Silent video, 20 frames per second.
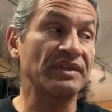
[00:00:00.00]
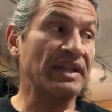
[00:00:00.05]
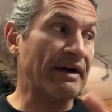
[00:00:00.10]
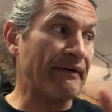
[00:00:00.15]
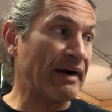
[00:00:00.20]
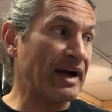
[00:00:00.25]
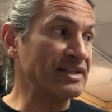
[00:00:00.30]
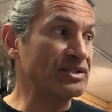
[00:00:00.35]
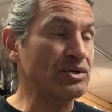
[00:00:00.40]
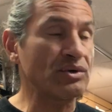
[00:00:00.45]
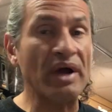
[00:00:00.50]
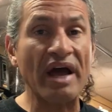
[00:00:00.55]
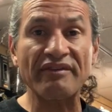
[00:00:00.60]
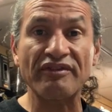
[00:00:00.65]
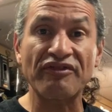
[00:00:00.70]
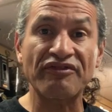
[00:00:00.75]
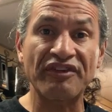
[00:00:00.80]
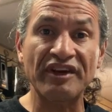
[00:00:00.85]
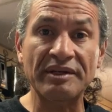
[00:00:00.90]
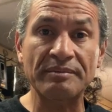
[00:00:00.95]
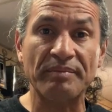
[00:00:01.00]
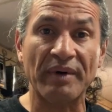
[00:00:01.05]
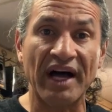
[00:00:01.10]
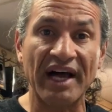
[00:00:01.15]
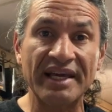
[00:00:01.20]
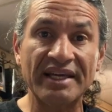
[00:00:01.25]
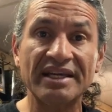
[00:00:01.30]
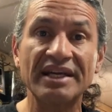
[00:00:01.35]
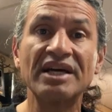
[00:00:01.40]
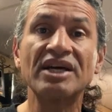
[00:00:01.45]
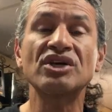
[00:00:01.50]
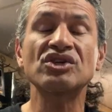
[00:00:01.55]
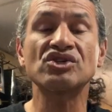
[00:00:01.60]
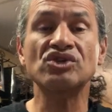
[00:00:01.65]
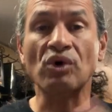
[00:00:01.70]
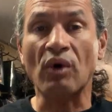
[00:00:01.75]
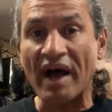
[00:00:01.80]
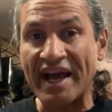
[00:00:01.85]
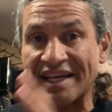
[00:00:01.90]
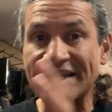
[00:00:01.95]
Now, I do have a fit bike,
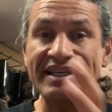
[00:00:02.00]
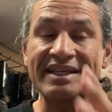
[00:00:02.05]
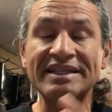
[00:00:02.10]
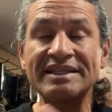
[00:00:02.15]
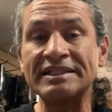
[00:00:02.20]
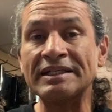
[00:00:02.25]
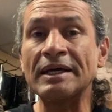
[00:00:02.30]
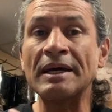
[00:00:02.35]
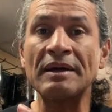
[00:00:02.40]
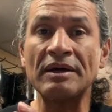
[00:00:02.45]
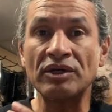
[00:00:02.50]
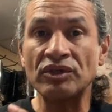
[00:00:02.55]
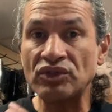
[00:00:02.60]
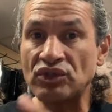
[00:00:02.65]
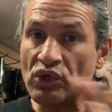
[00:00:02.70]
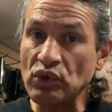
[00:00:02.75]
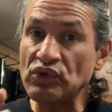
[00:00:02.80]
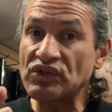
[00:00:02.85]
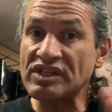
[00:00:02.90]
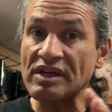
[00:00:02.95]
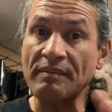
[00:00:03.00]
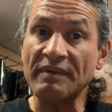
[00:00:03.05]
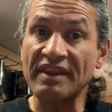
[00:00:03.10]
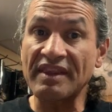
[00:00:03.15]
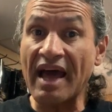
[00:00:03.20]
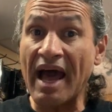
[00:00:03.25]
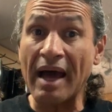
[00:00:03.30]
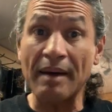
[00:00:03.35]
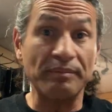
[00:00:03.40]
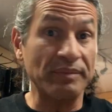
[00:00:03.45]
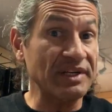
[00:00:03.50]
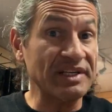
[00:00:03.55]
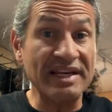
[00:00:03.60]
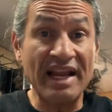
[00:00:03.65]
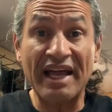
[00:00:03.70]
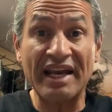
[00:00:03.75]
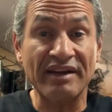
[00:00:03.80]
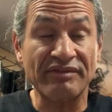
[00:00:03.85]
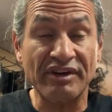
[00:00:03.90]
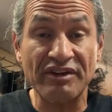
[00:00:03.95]
so I can do some of that, but
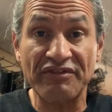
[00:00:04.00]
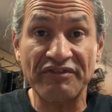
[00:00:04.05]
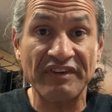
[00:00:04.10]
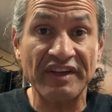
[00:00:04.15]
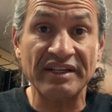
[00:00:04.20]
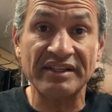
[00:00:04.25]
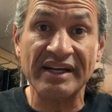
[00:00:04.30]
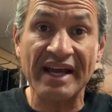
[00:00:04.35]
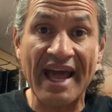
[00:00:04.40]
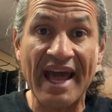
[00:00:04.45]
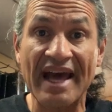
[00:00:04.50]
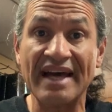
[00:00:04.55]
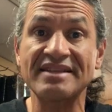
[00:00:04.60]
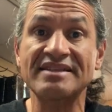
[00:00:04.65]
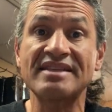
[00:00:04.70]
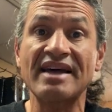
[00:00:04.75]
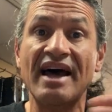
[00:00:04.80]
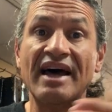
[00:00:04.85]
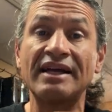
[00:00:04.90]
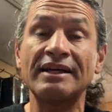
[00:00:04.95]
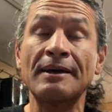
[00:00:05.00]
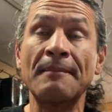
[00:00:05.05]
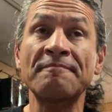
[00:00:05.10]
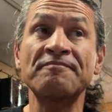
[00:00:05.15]
not every fitter has that.